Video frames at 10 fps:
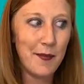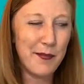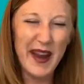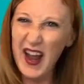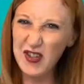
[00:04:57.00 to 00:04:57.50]

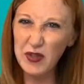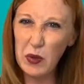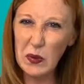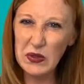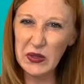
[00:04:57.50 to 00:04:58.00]
but actually
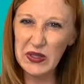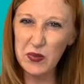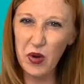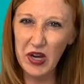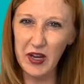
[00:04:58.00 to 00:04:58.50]
what we're doing
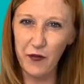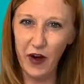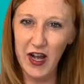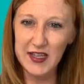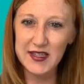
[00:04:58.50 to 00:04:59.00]
is working
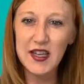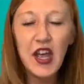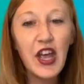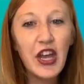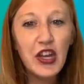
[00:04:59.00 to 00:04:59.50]
for us.
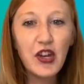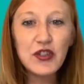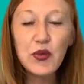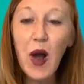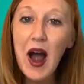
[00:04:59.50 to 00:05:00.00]
You
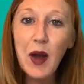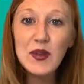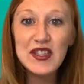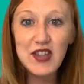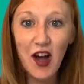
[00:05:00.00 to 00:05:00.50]
know, so I
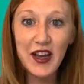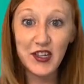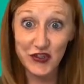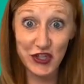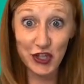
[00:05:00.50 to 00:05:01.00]
was not
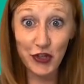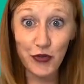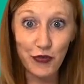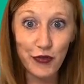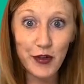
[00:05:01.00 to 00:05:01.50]
in
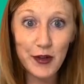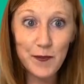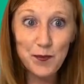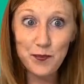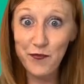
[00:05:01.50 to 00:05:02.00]
tune
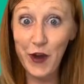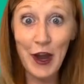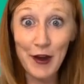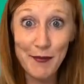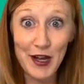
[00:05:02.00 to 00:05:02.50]

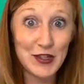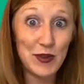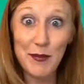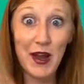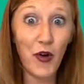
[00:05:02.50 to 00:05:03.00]
very much
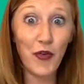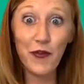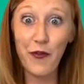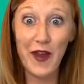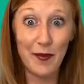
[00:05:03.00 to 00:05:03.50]
with my
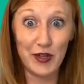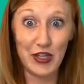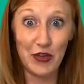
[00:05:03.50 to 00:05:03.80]
own family